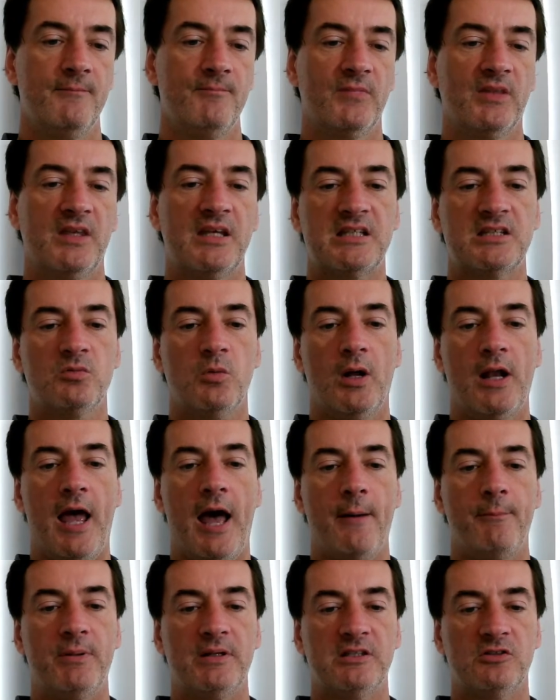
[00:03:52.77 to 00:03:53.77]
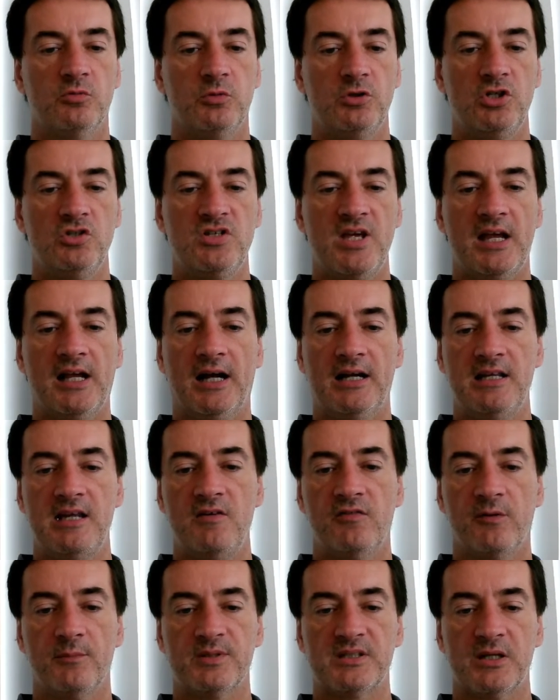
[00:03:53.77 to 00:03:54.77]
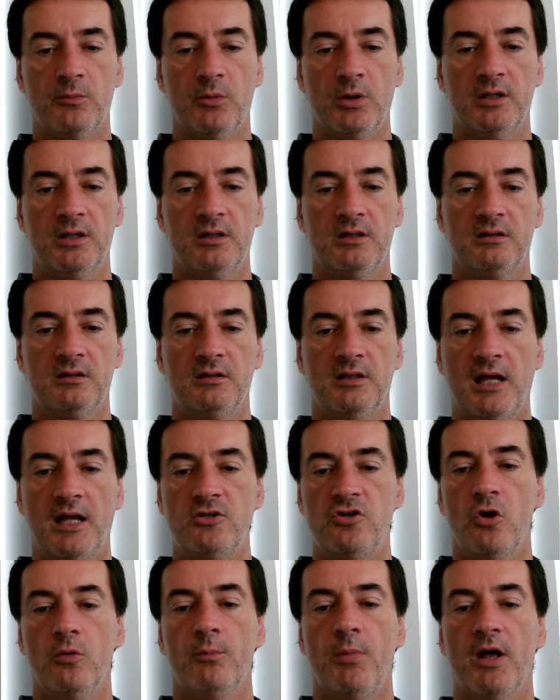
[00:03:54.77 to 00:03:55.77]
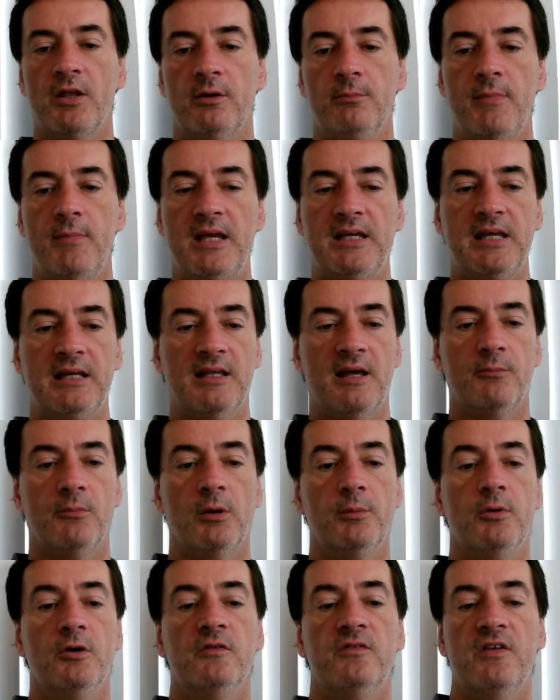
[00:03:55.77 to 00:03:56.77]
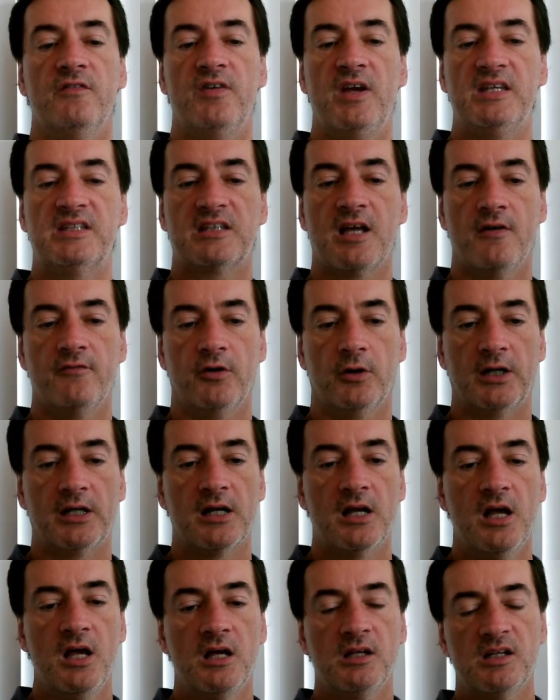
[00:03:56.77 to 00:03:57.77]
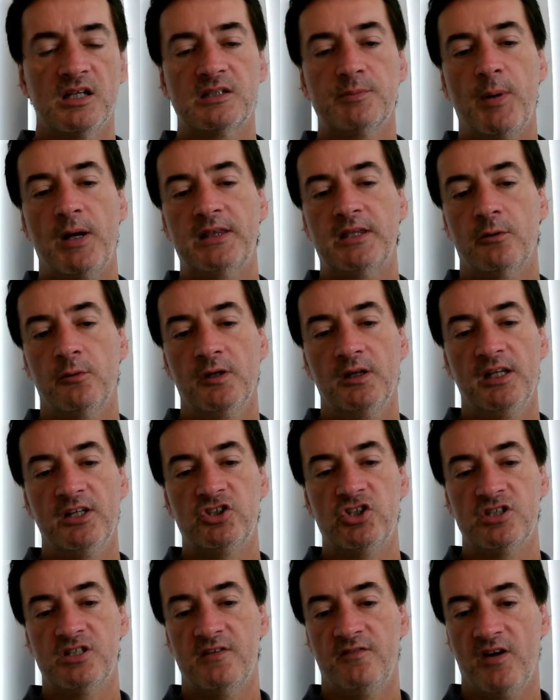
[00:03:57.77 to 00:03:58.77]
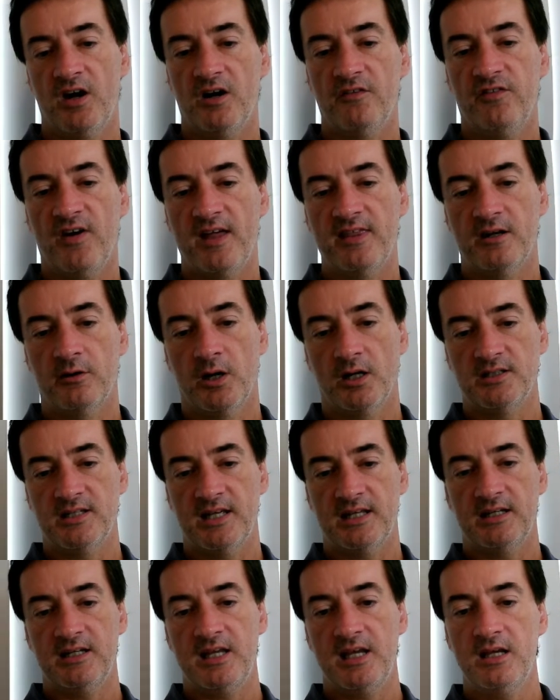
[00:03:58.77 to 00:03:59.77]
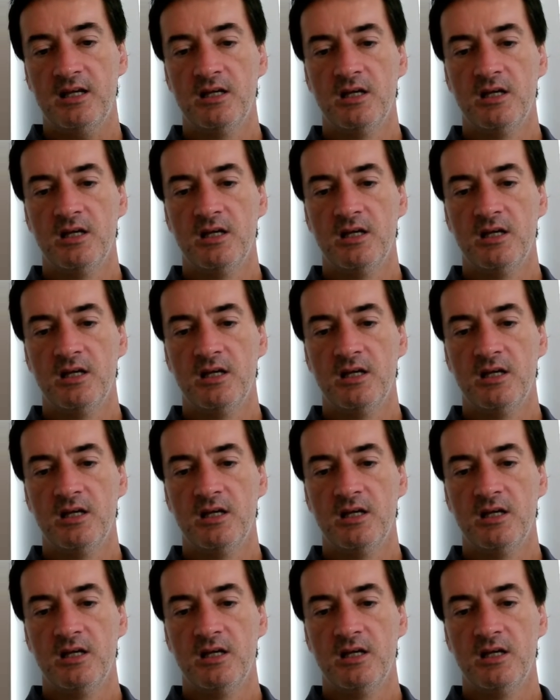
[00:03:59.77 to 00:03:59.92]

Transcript: This is what happens when you take ID from someone and don't bother making them remove the face covering. Despite their religion, to verify their identity,